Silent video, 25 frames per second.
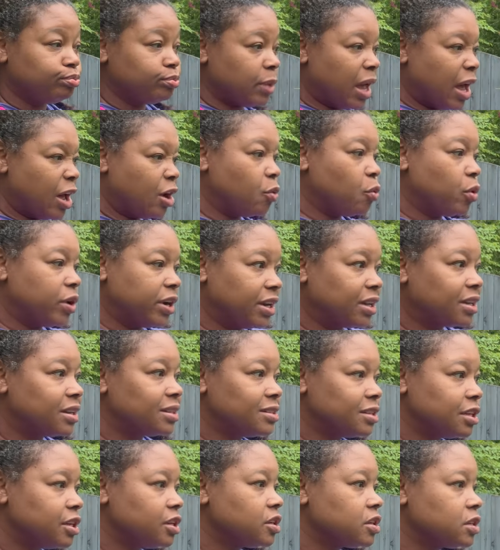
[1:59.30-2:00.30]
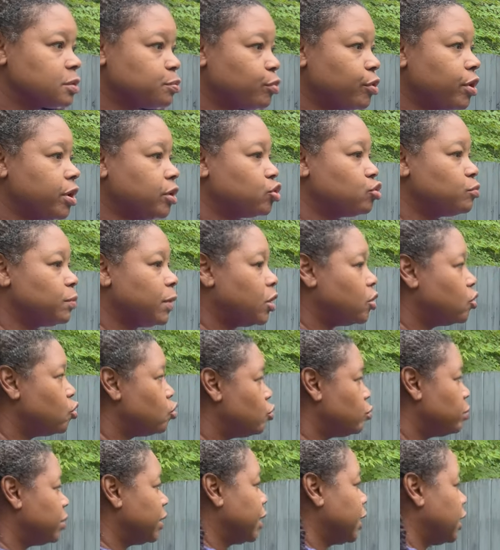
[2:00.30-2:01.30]
don't want it to continue to spread through my
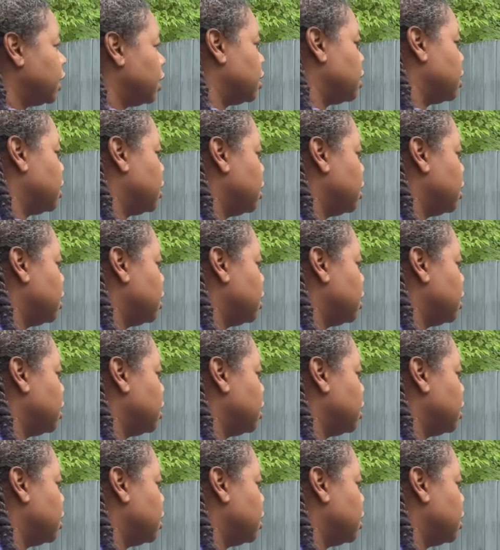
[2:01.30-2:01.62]
whole plant.